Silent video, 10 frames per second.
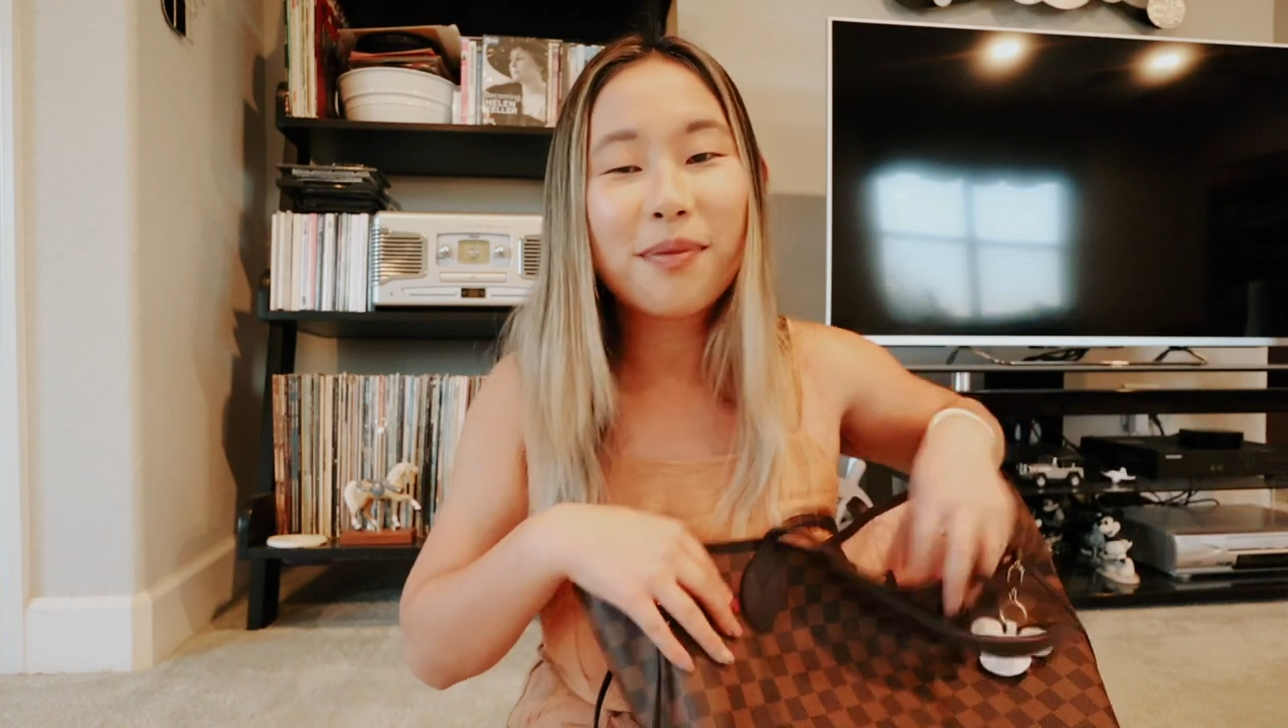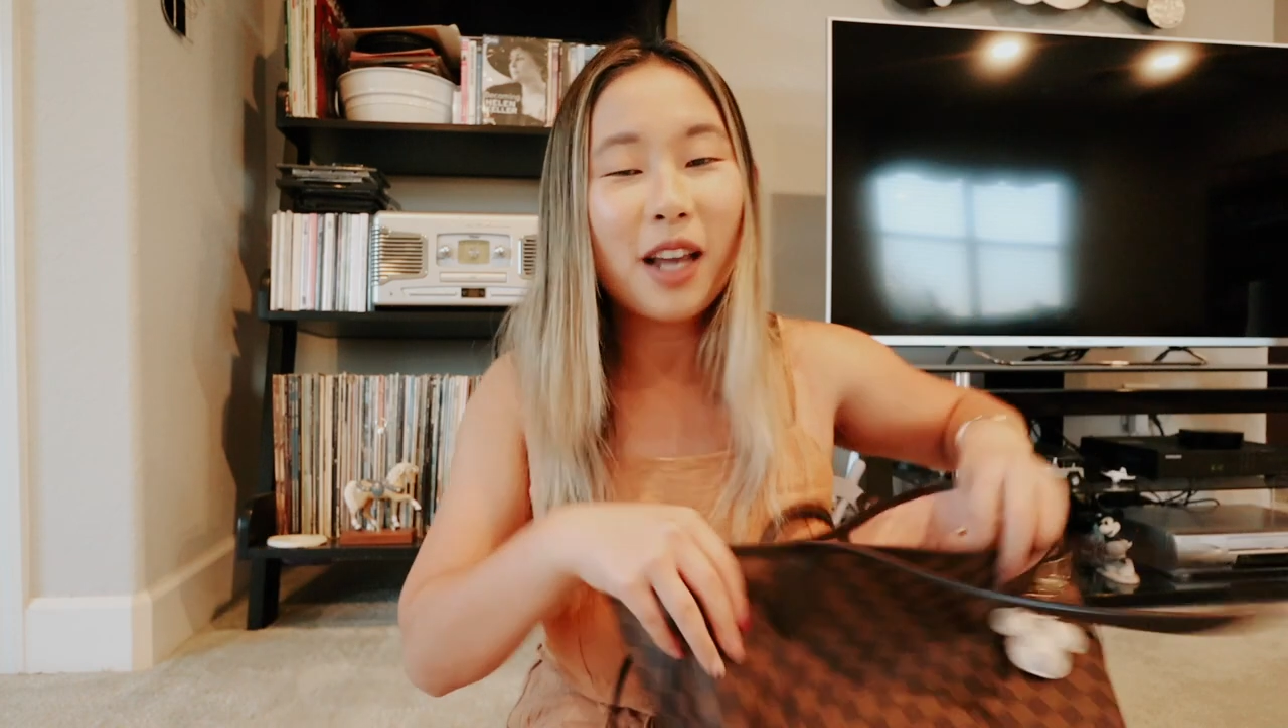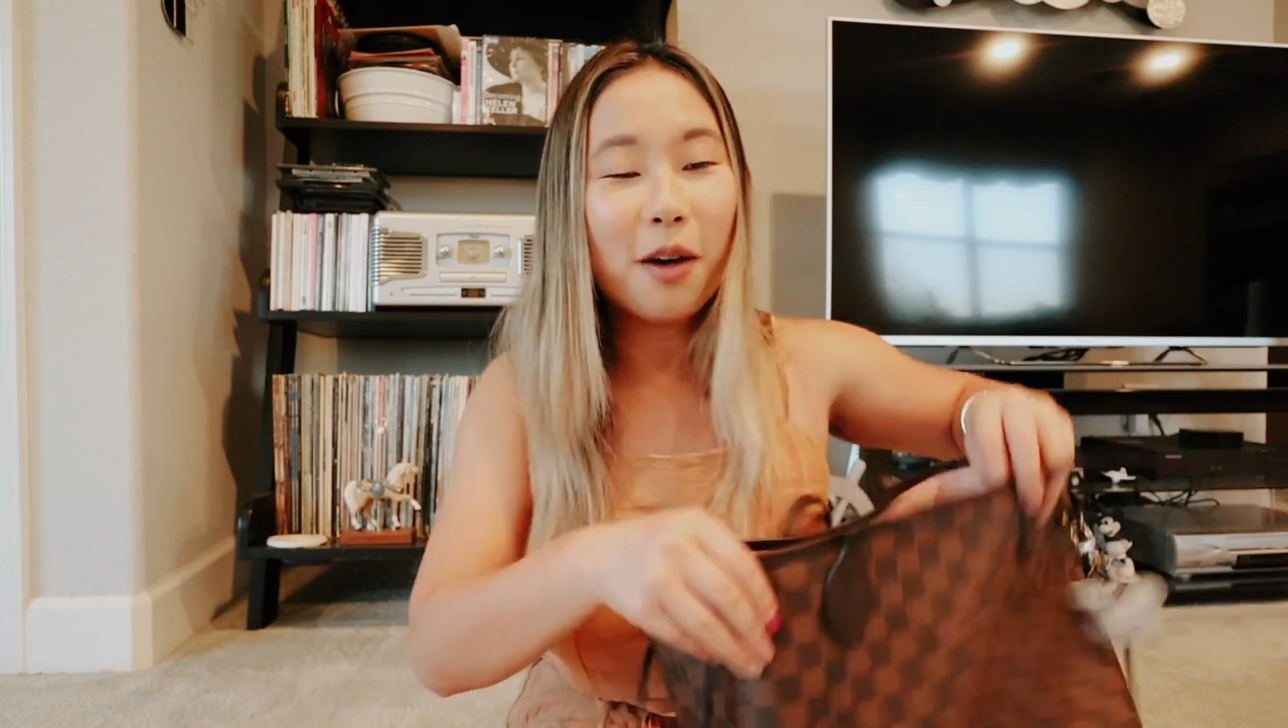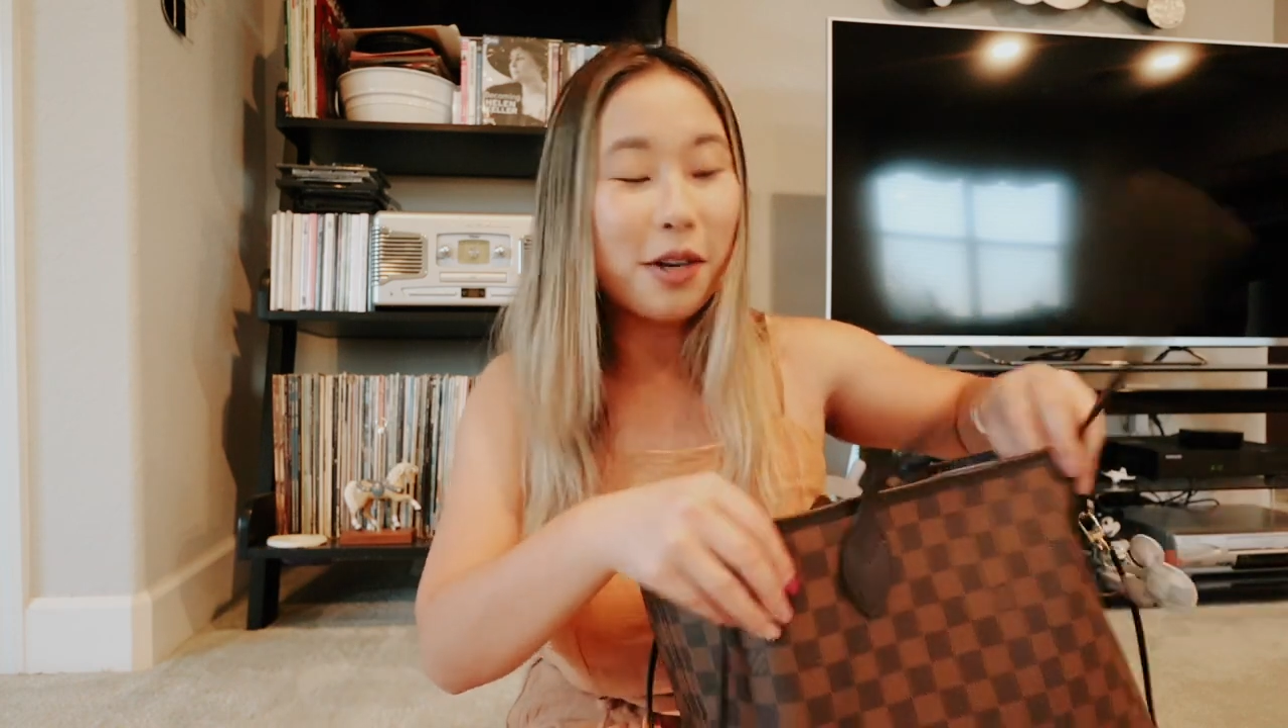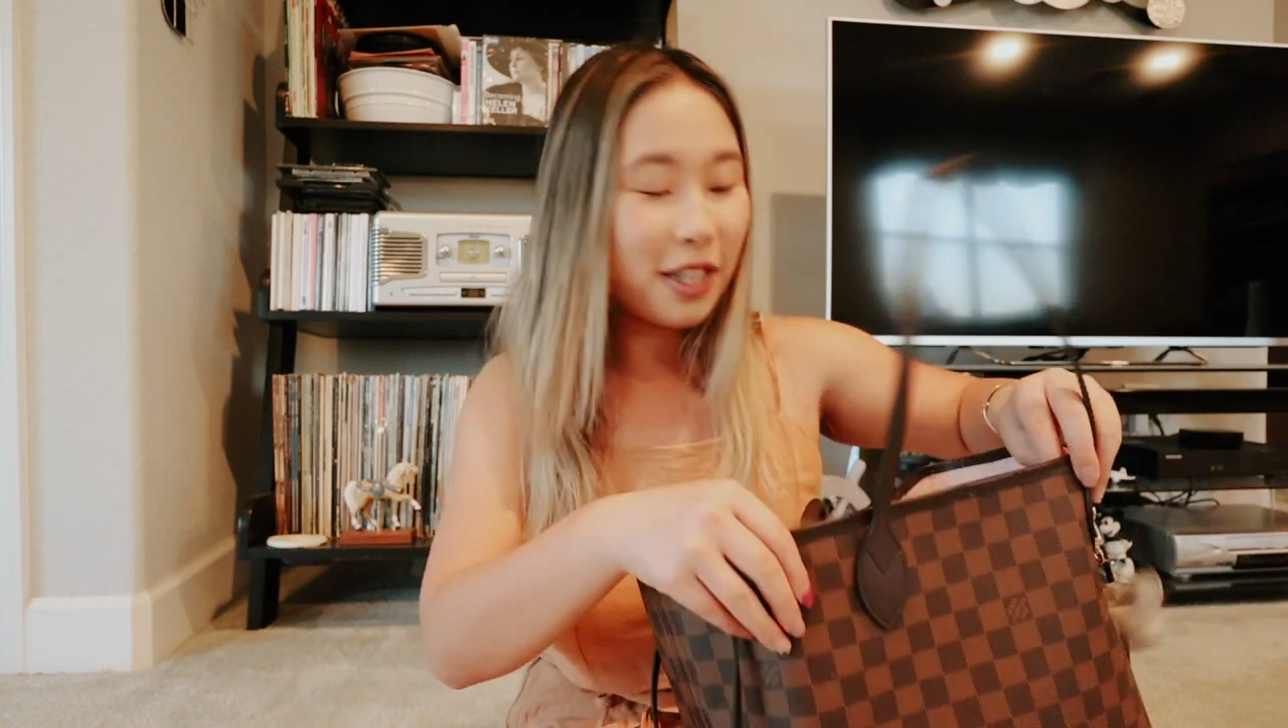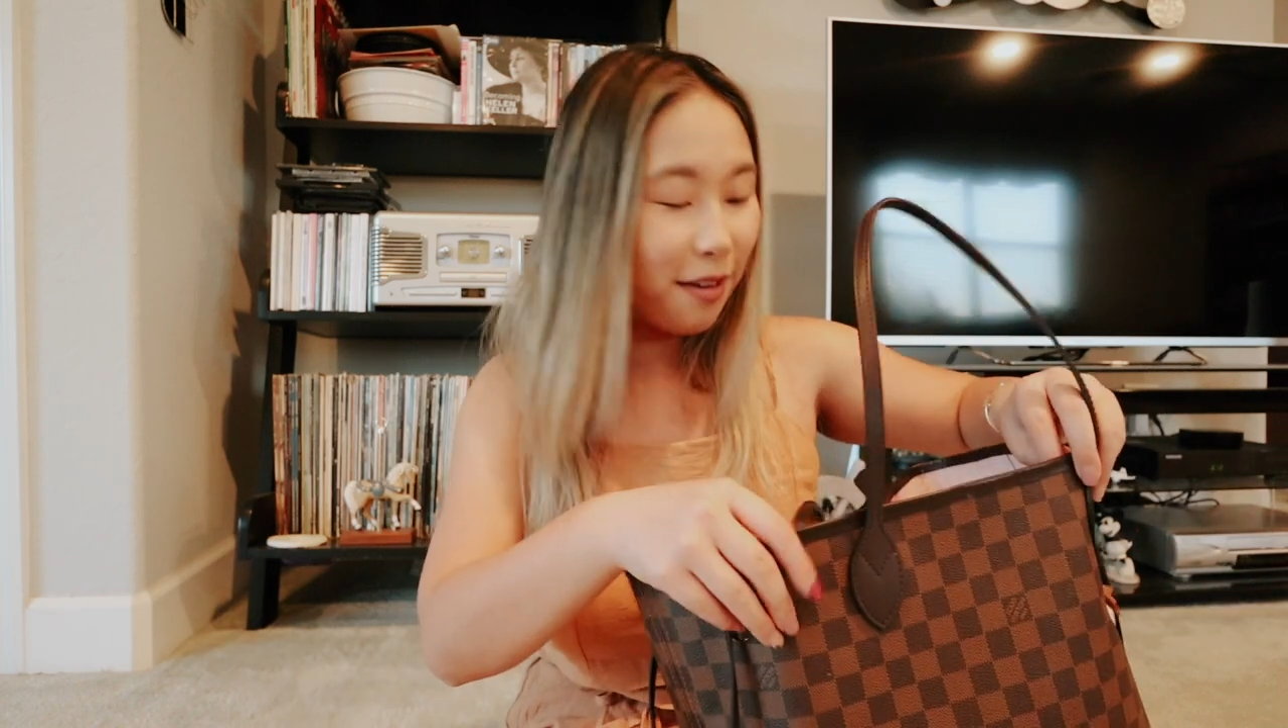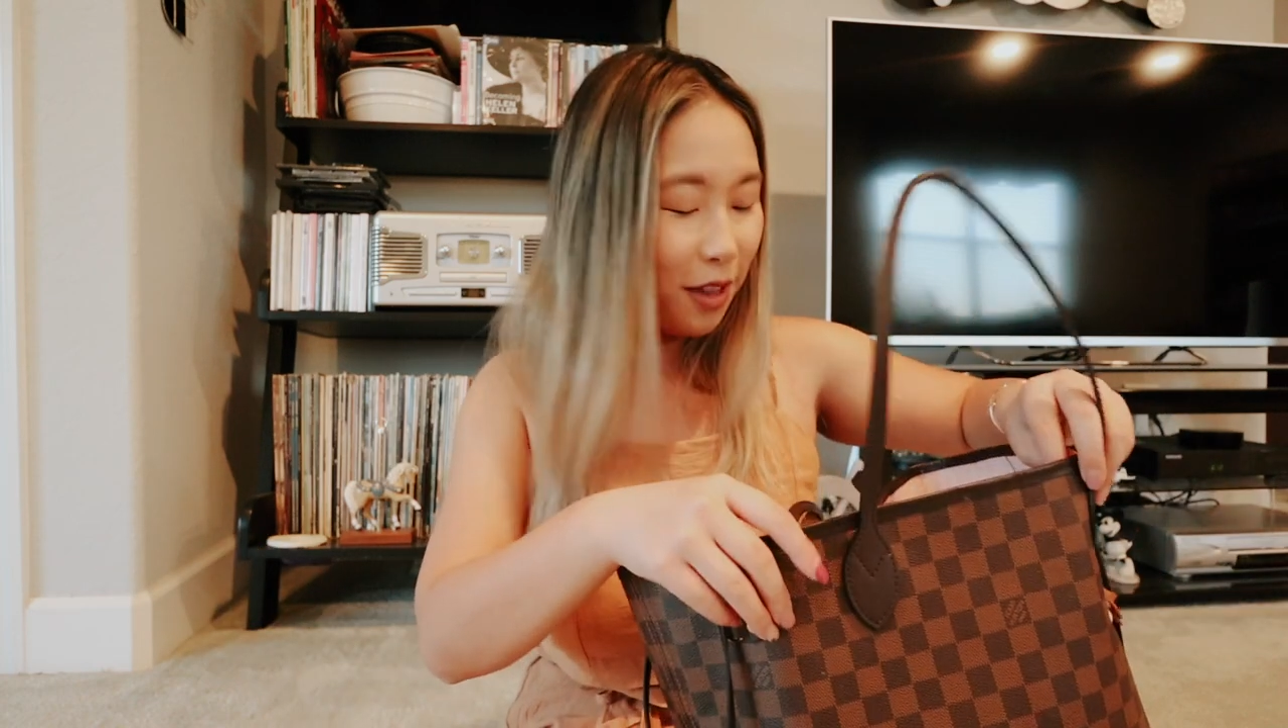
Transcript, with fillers: I always have